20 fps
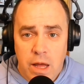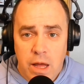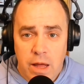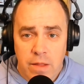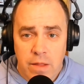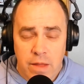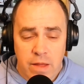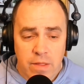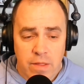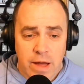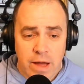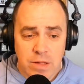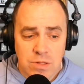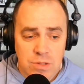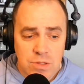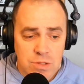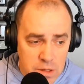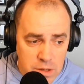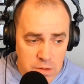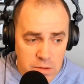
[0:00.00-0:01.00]
And
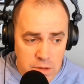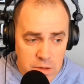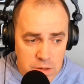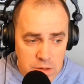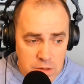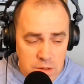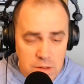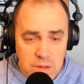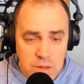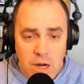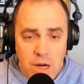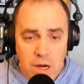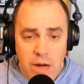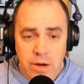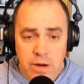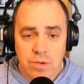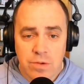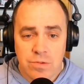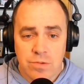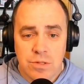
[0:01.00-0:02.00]
that's,
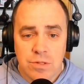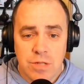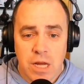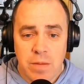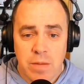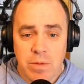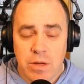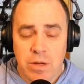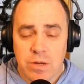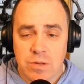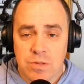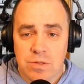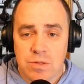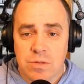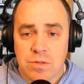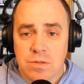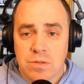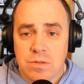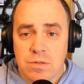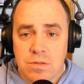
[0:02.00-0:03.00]
God knows Jamie
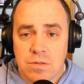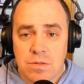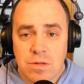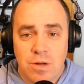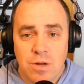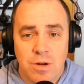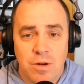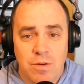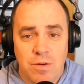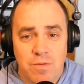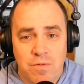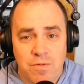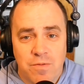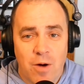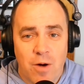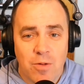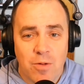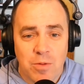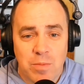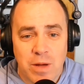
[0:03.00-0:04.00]
has
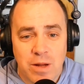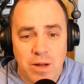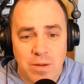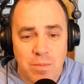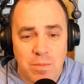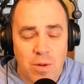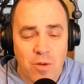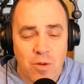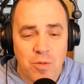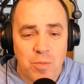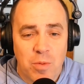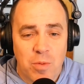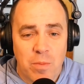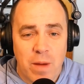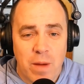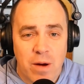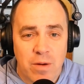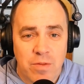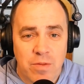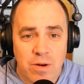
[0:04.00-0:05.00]
followed me to multiple
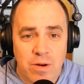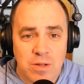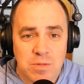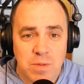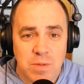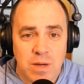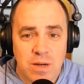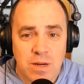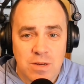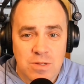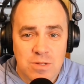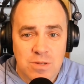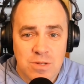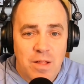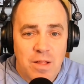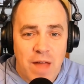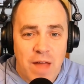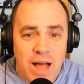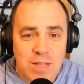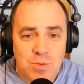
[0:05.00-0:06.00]
marathons because
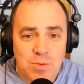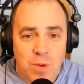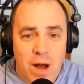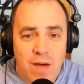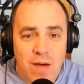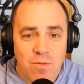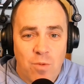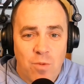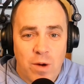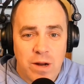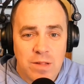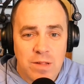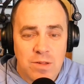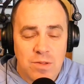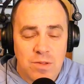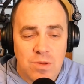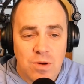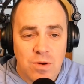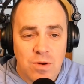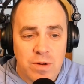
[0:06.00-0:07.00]
that's what I've wanted to
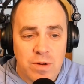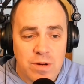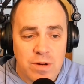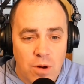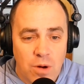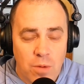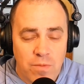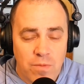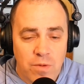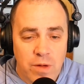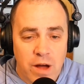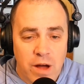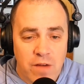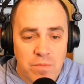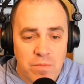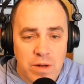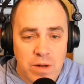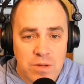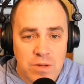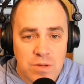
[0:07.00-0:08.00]
do. And hopefully
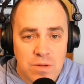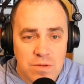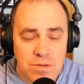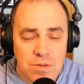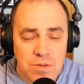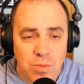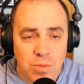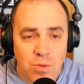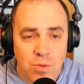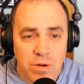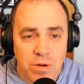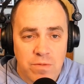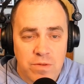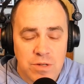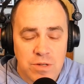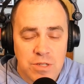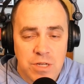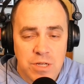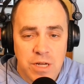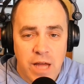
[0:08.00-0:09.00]
I've been as supportive
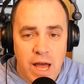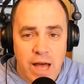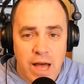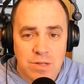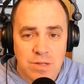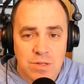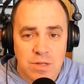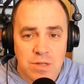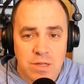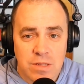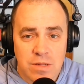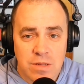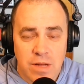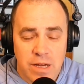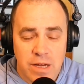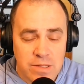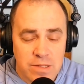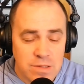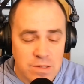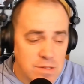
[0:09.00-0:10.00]
as she has,
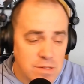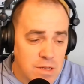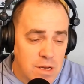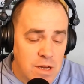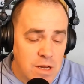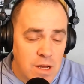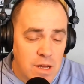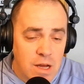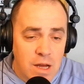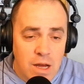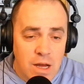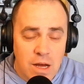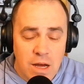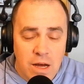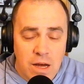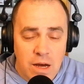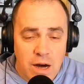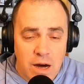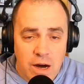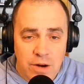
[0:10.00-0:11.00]
and
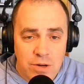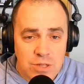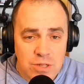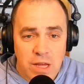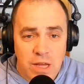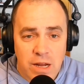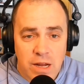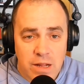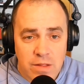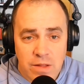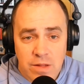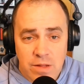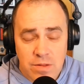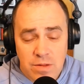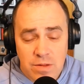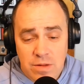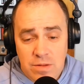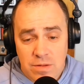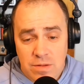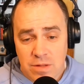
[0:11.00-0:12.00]
understanding
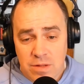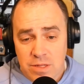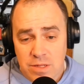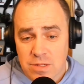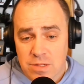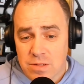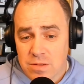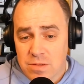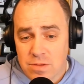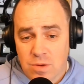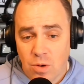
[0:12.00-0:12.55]
that, listen,